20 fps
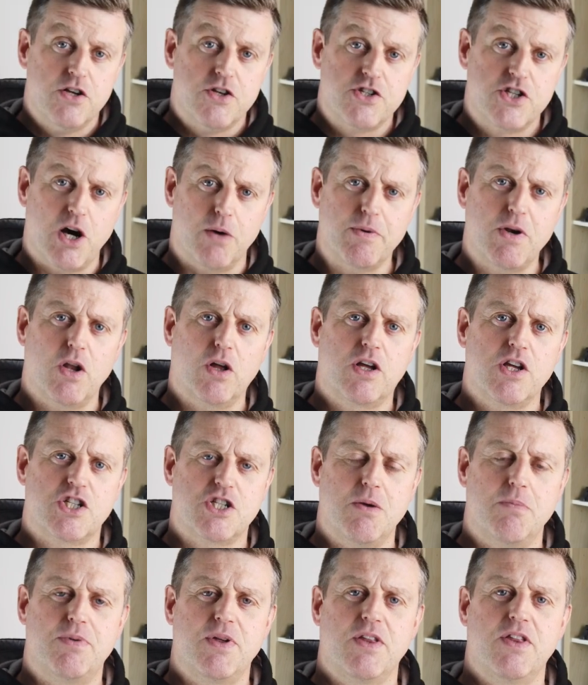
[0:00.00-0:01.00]
So I'm going to look at
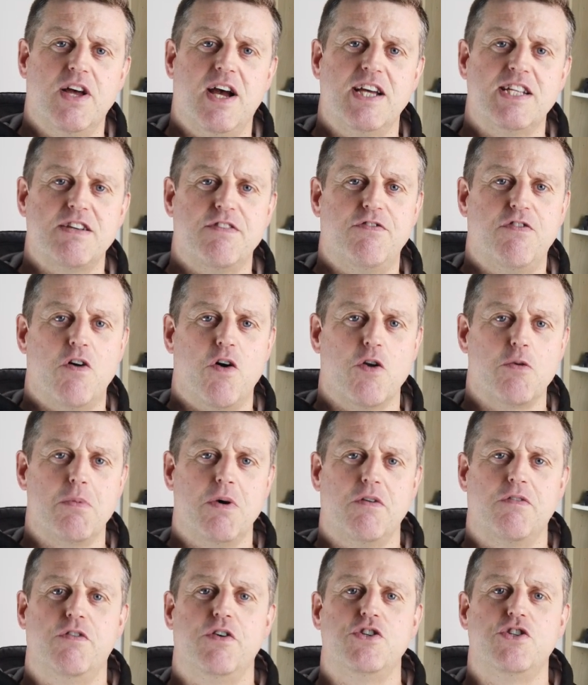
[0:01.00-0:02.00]
something that is
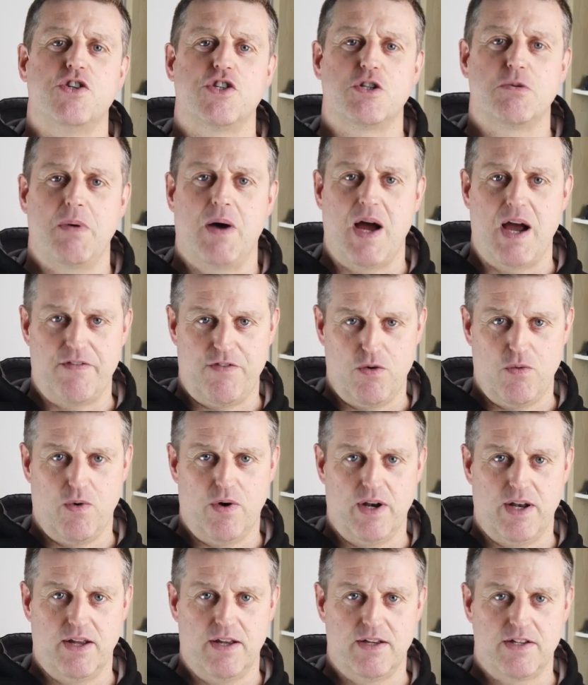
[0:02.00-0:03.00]
affordable for just about
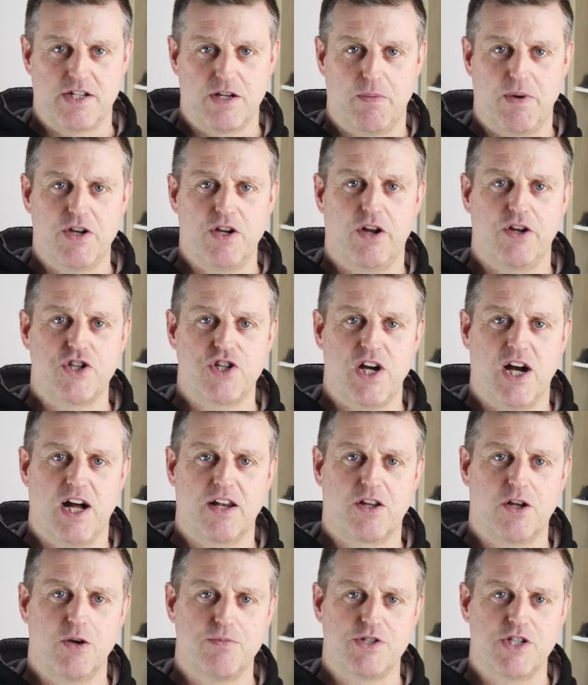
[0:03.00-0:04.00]
everyone. So when your
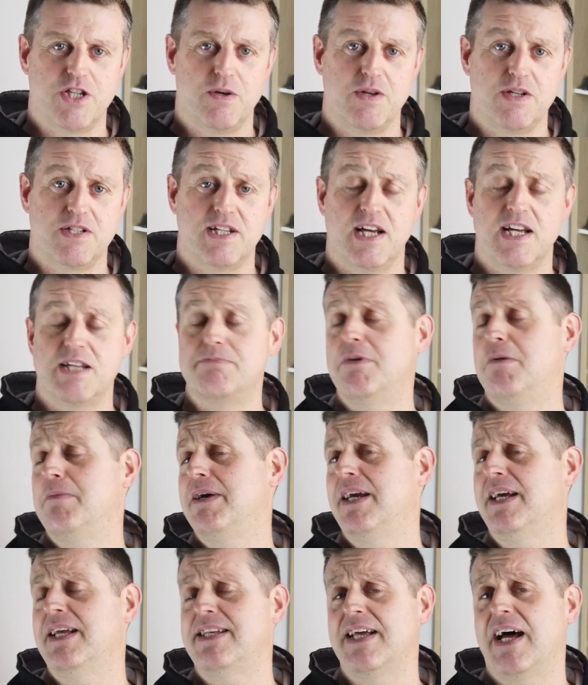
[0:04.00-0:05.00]
child comes to you and says,
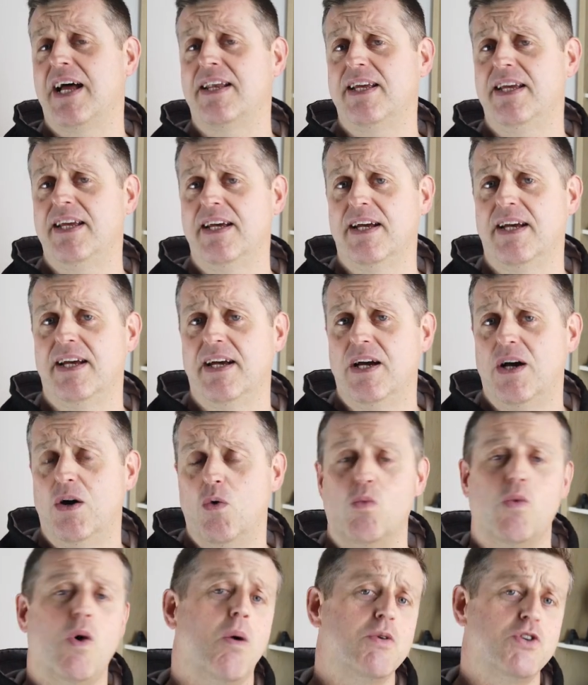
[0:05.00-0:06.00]
Mummy, Daddy,
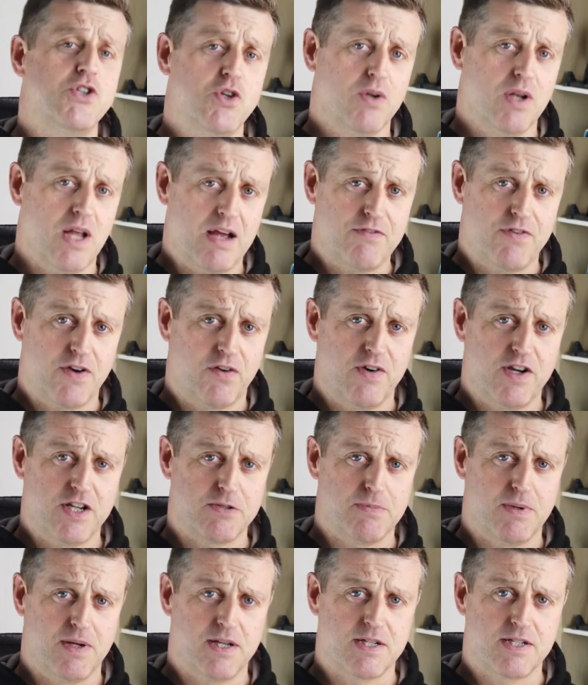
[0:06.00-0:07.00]
what would you like for
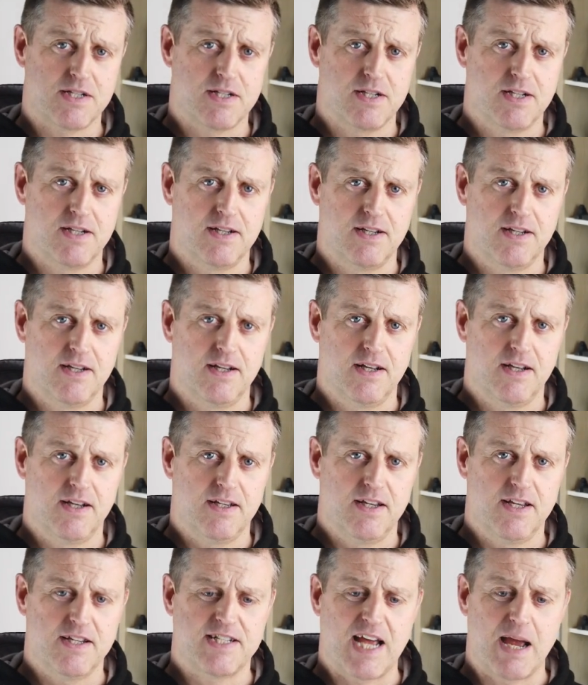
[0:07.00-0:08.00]
Christmas?
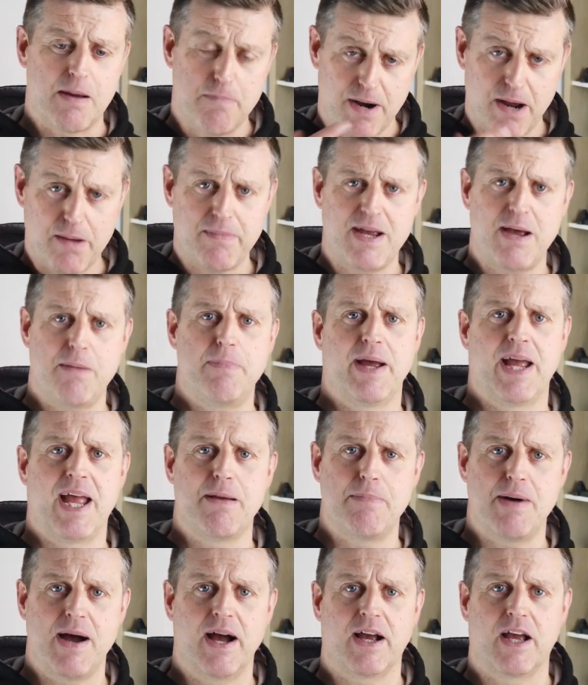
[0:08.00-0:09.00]
You say, bring me a
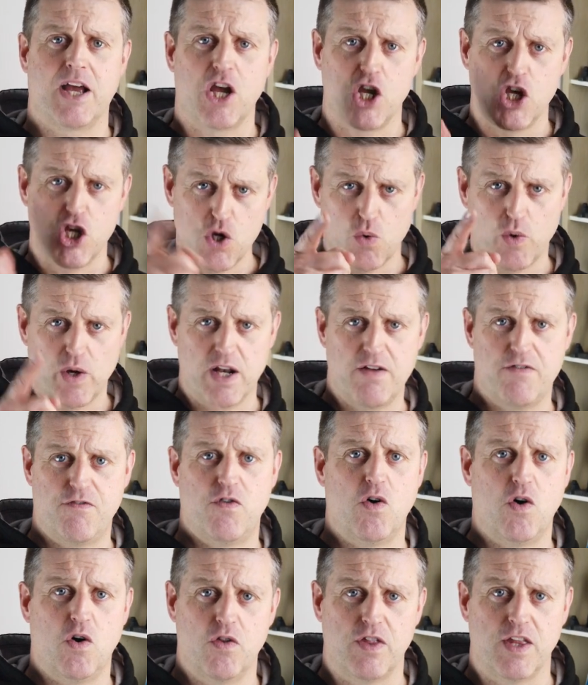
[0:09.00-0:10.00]
piggy bank, you can
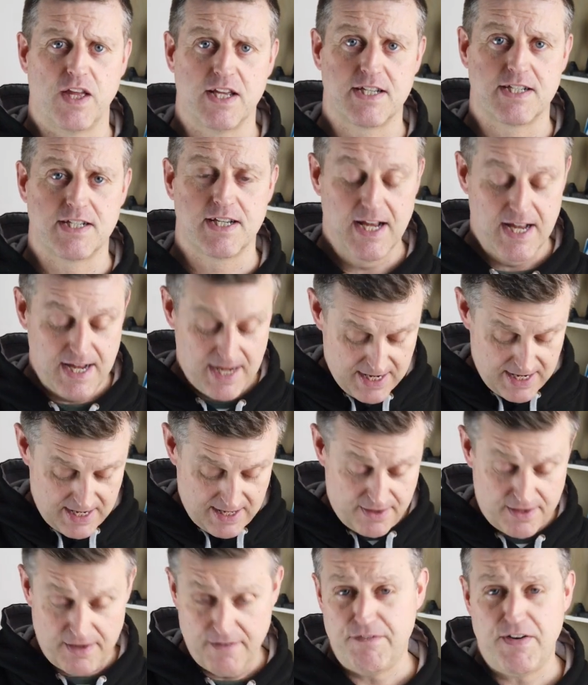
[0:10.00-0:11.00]
afford this.
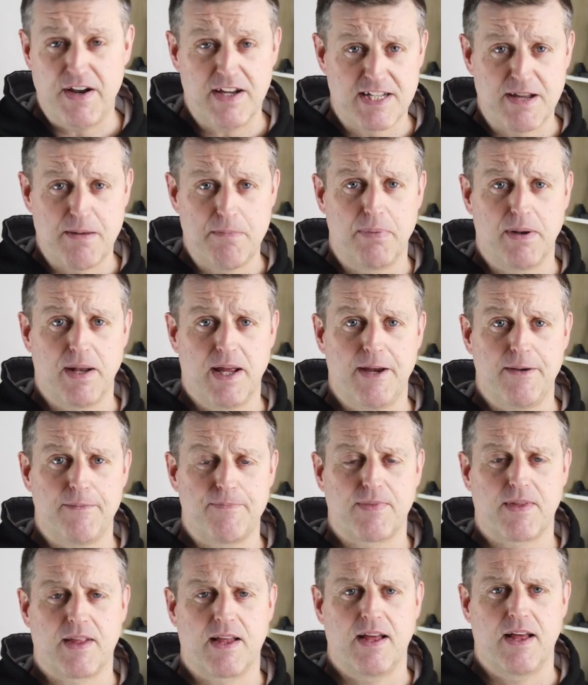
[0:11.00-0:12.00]
Very simply,
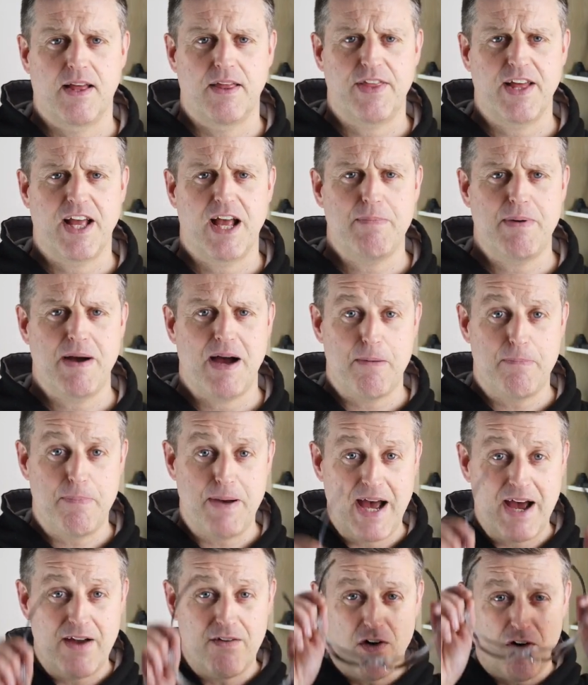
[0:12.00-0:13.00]
think about a
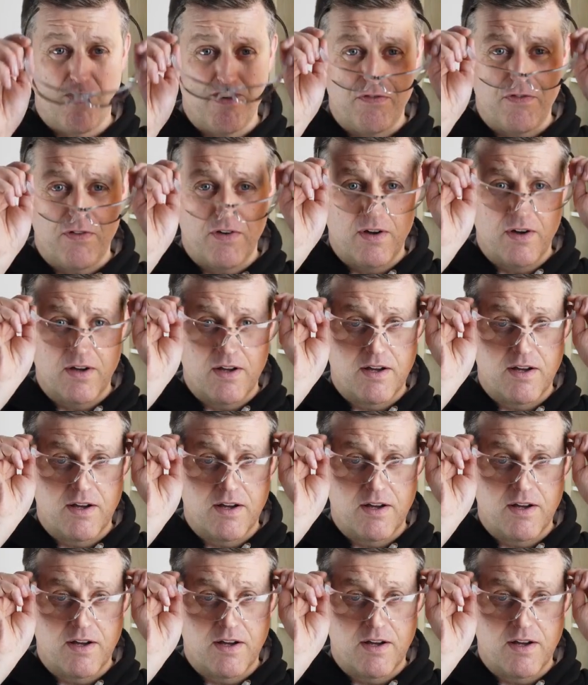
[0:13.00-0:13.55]
pair of